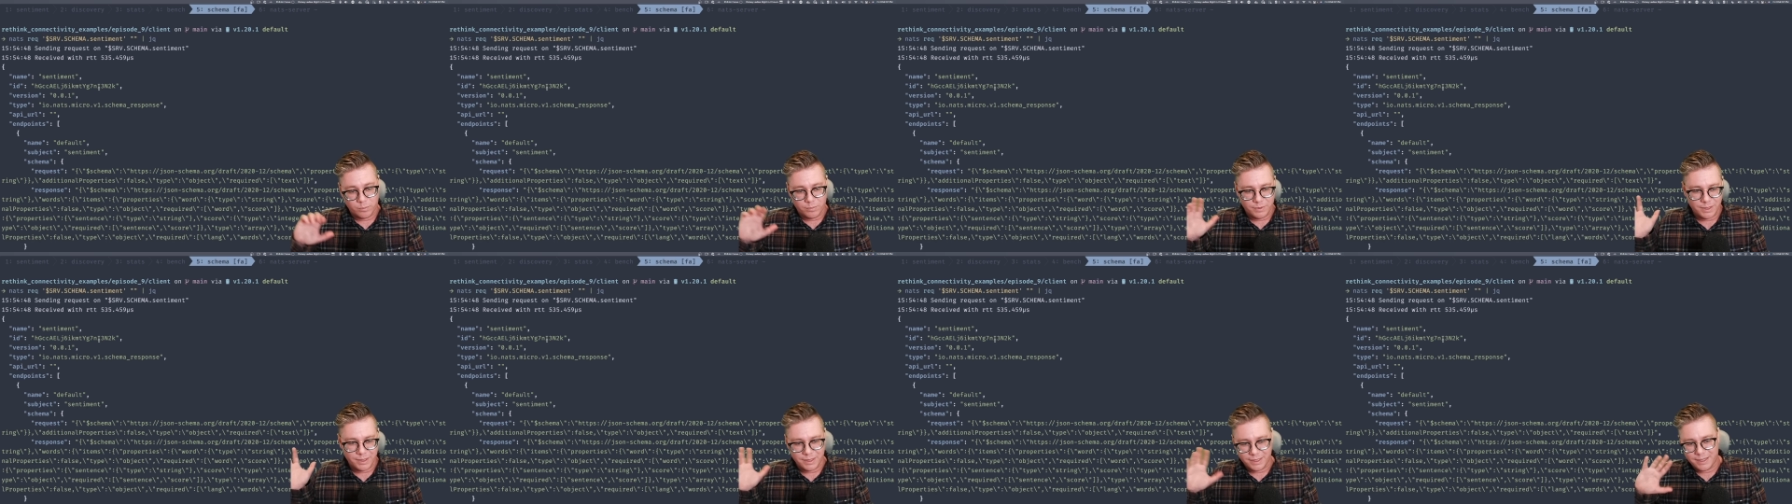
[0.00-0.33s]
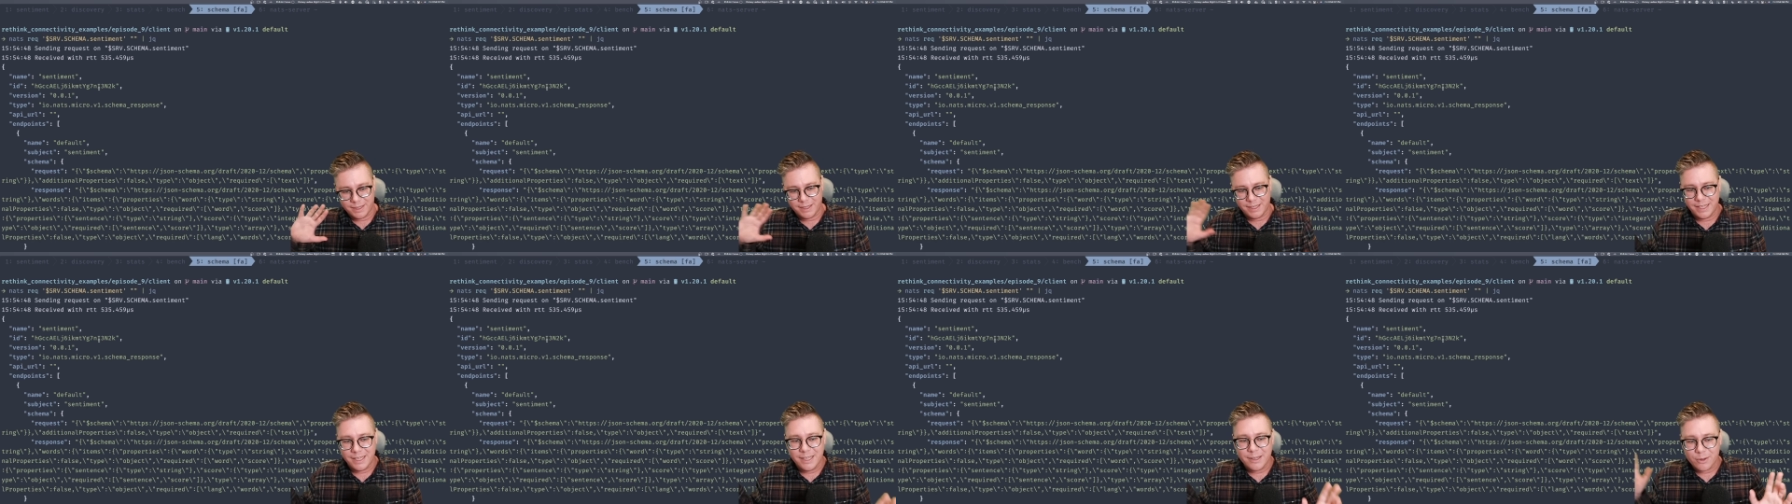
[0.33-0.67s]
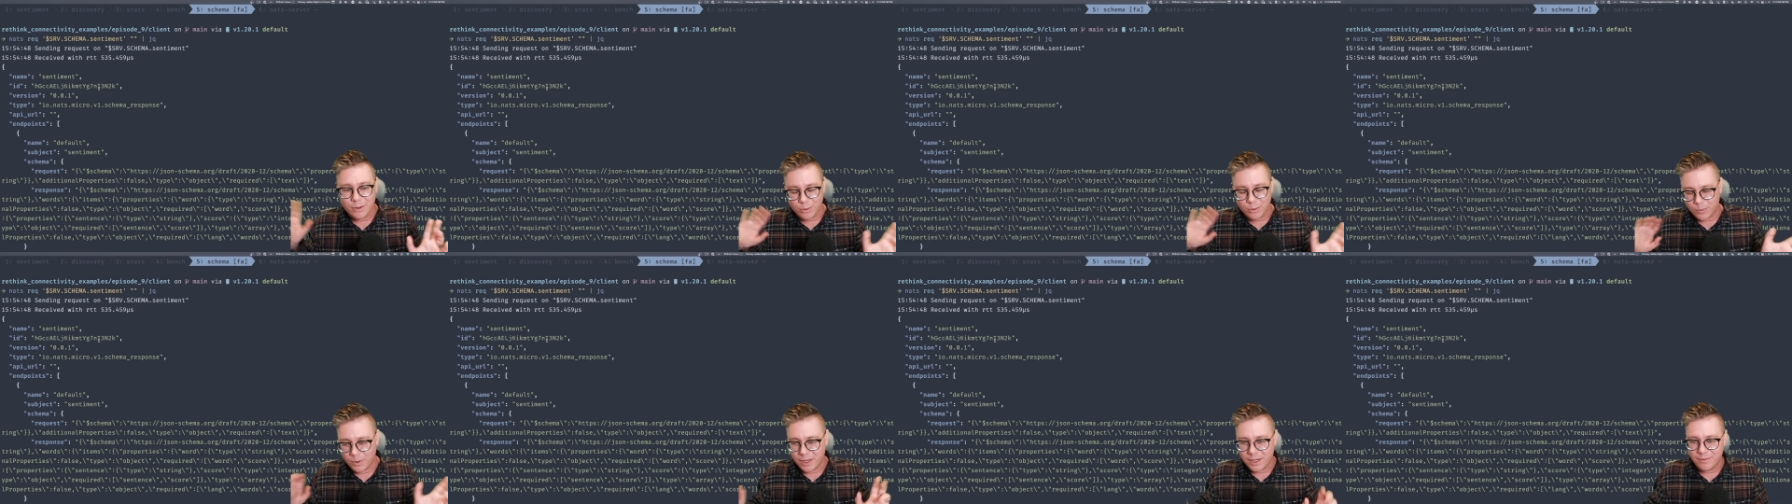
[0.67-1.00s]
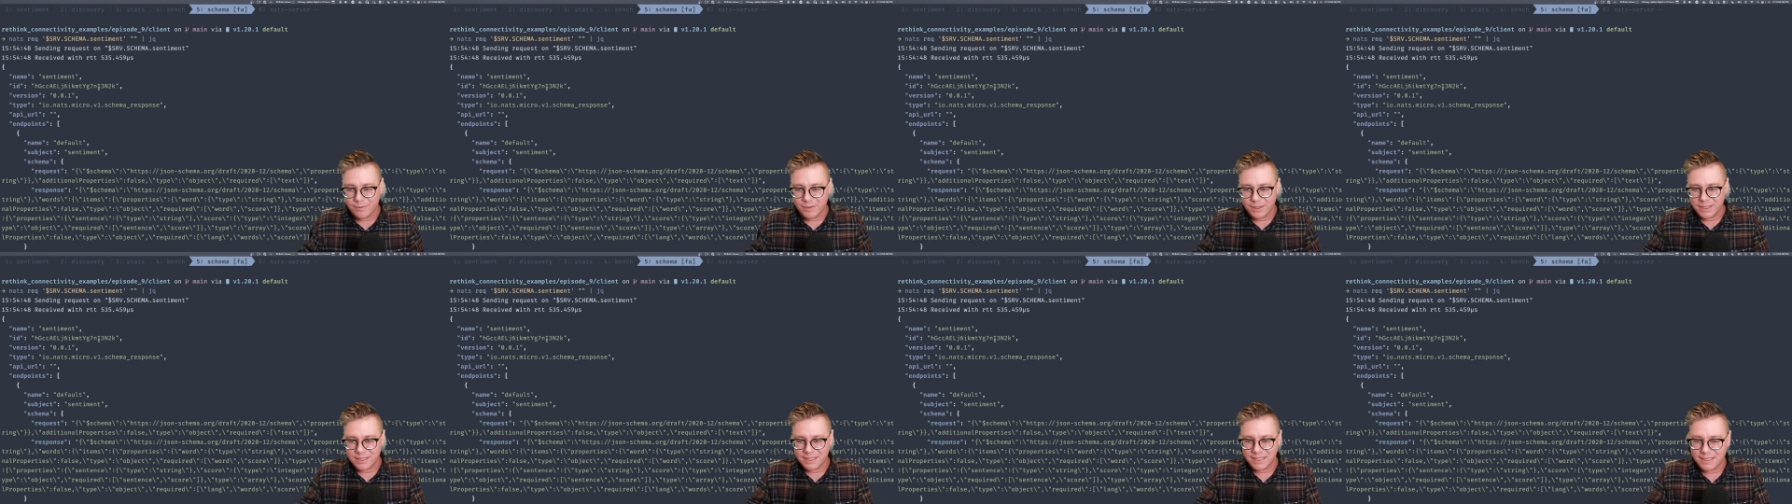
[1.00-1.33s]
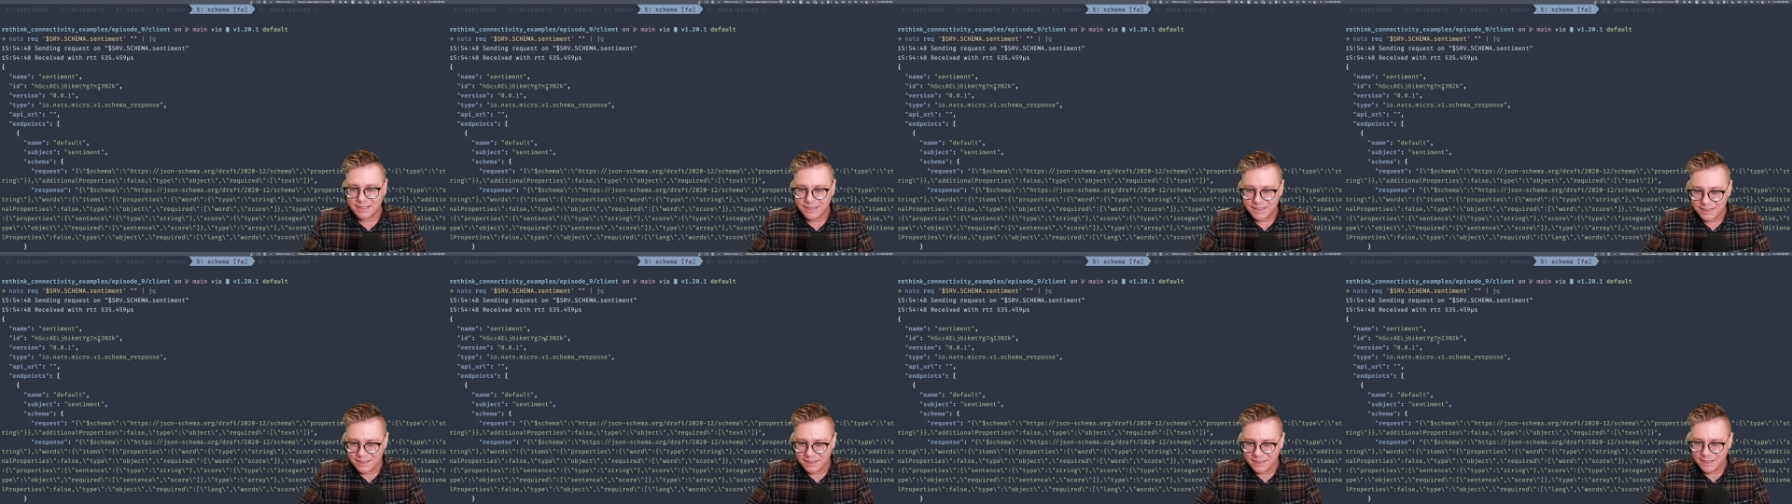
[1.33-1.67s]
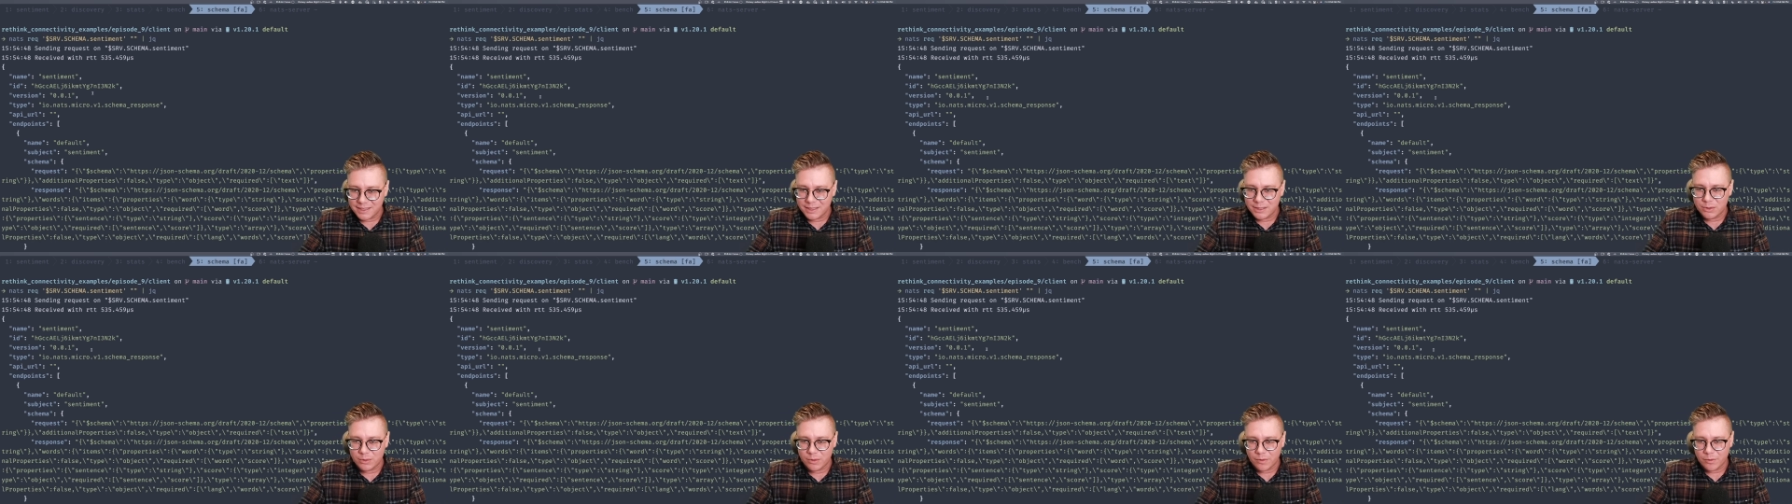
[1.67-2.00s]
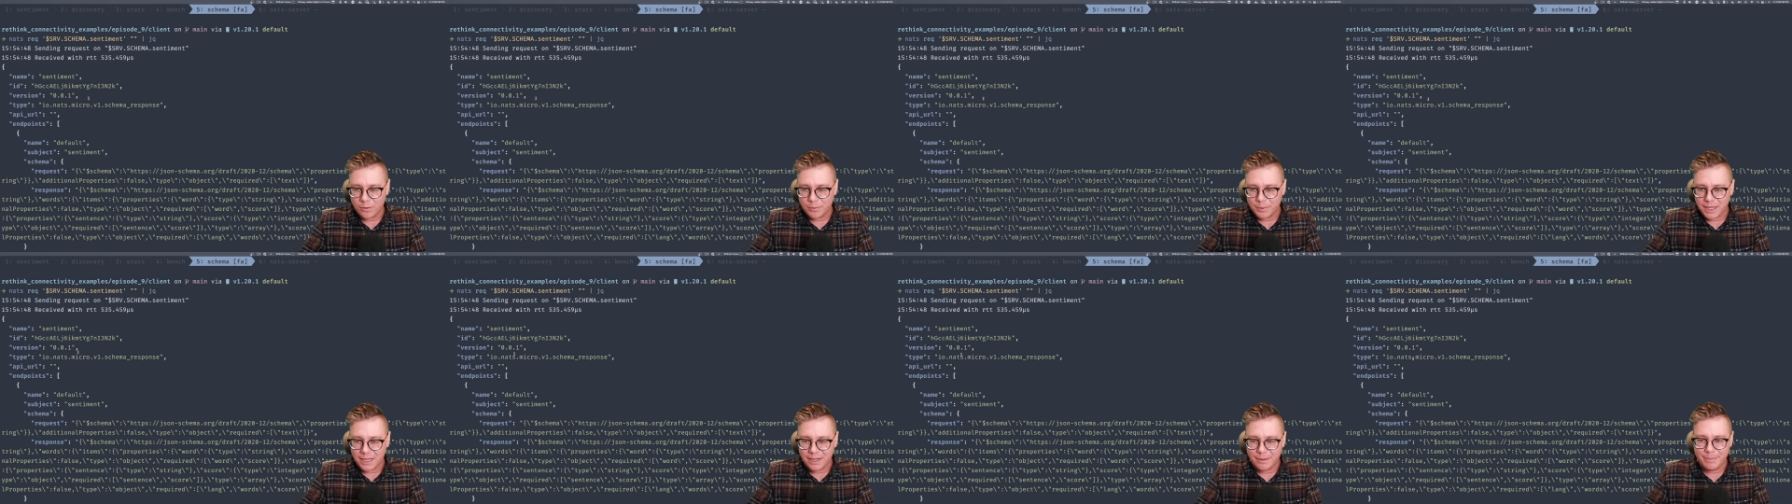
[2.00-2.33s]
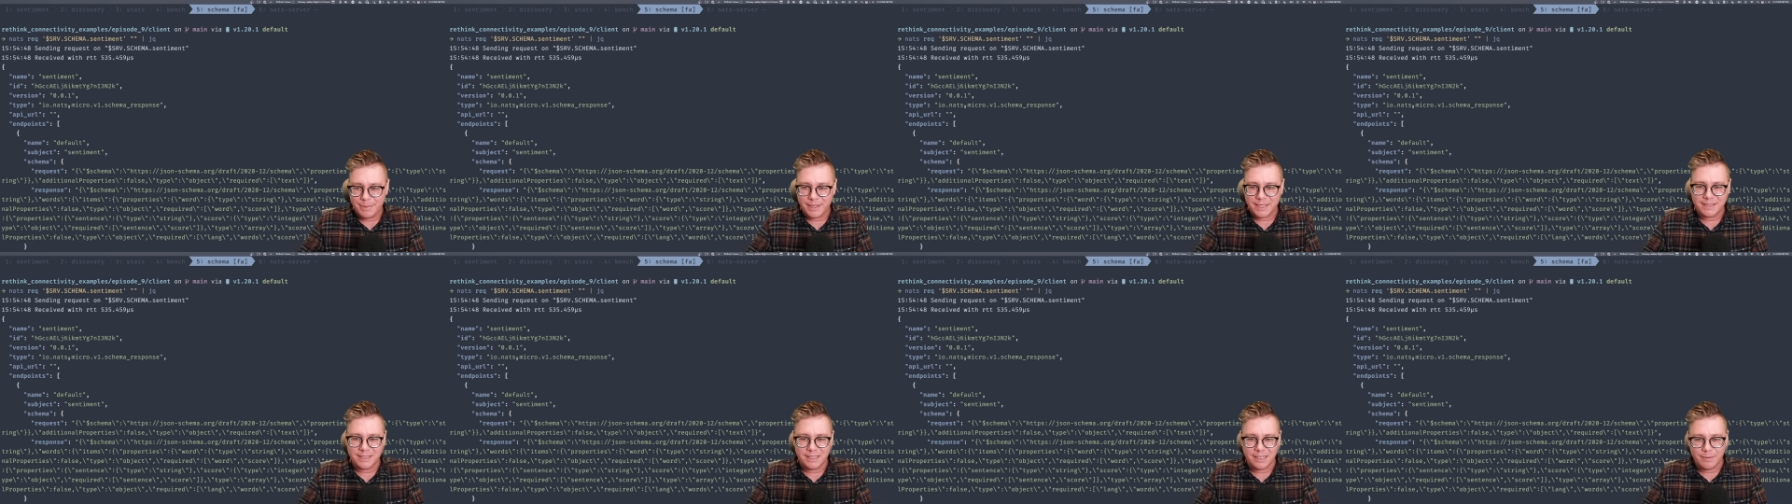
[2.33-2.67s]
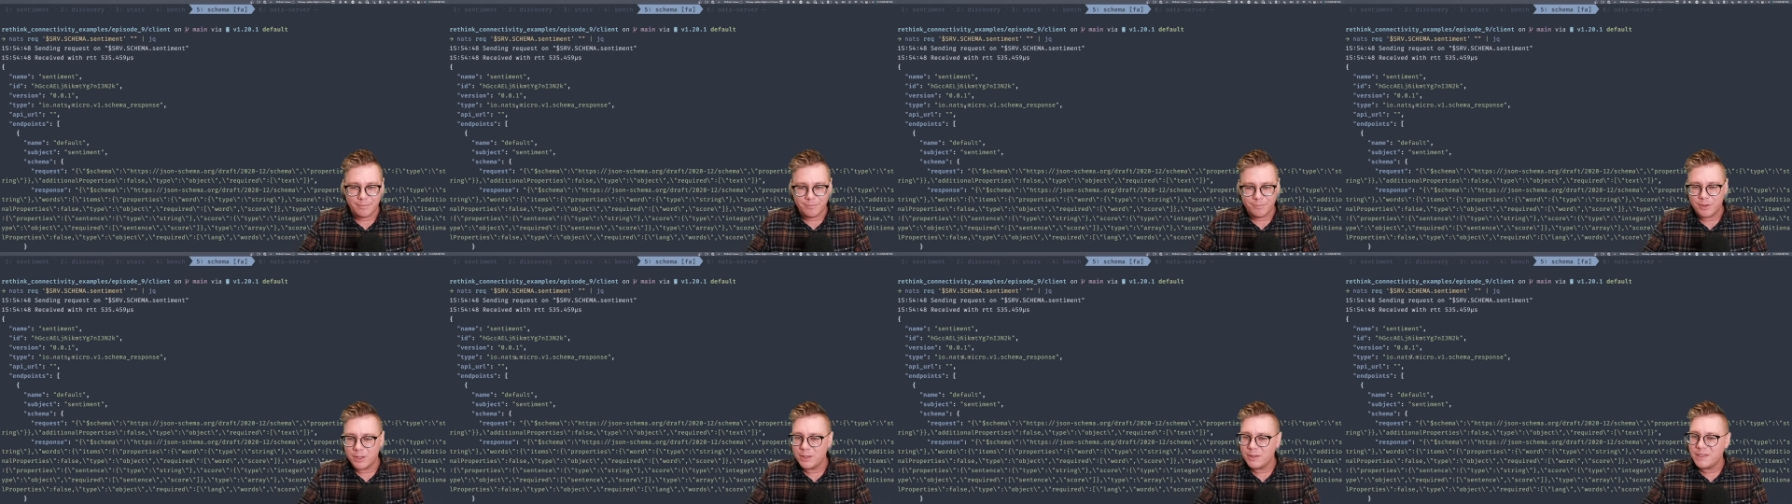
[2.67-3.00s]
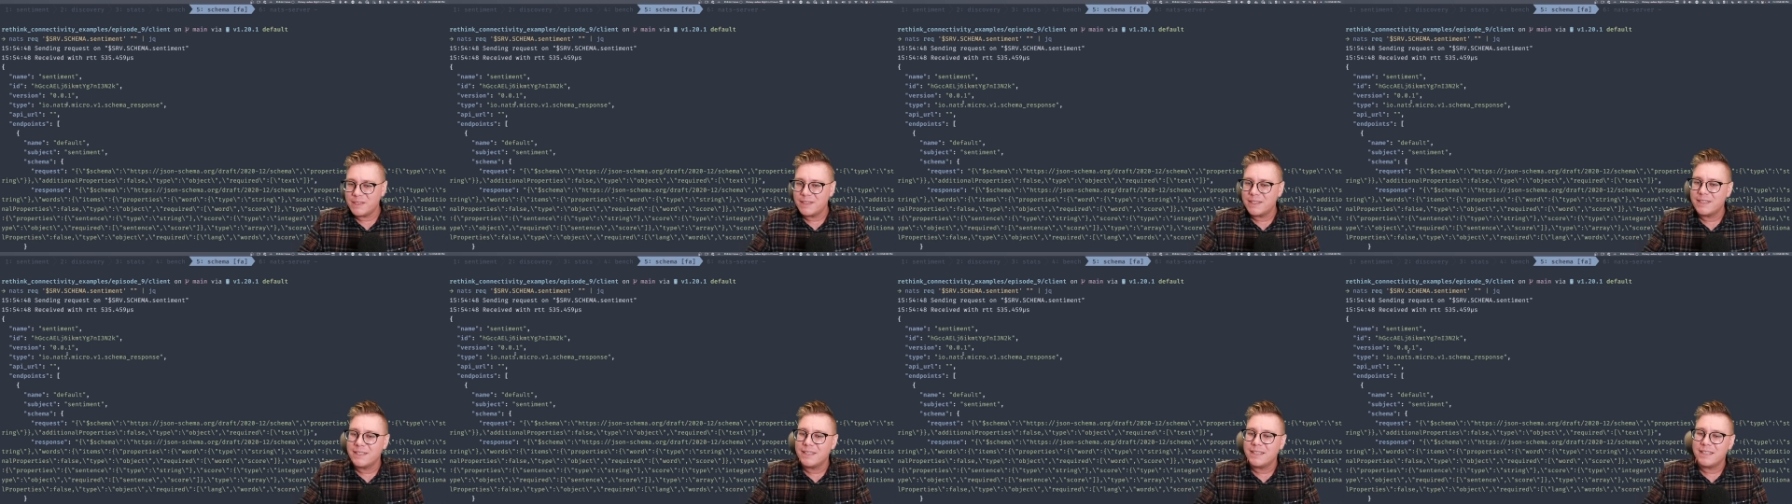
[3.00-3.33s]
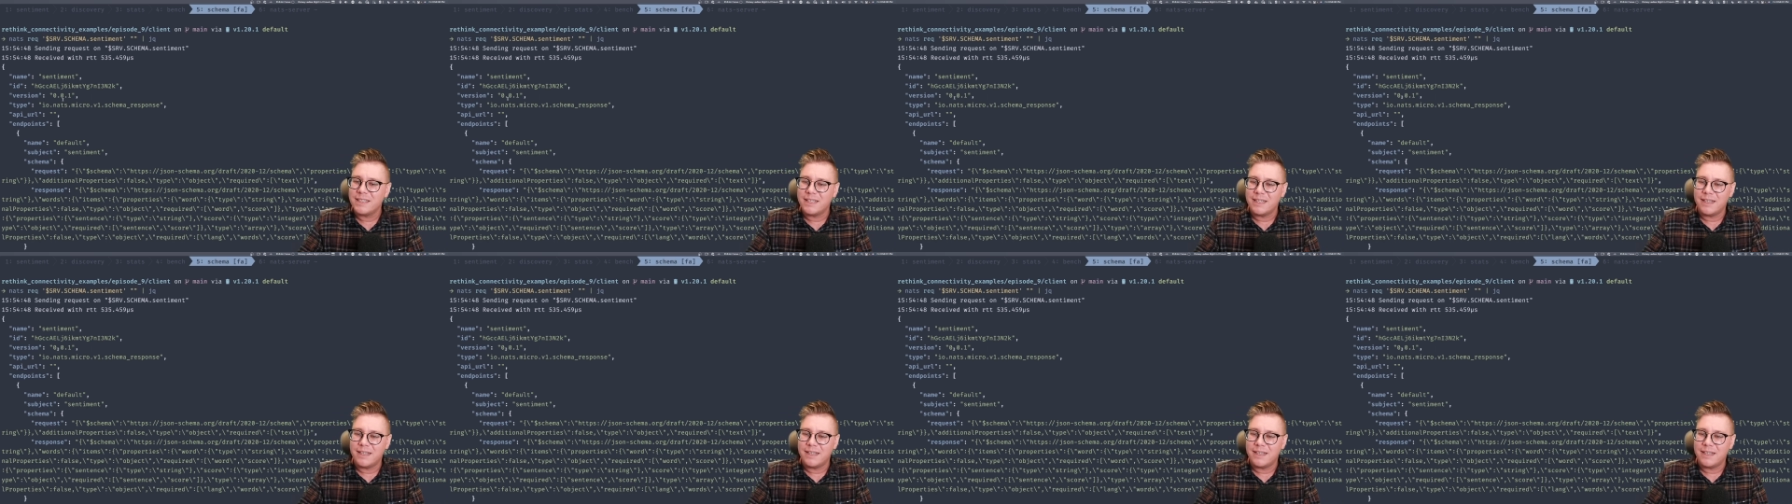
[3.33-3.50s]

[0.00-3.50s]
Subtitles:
either one of these instances, whoever kind of picks it up first.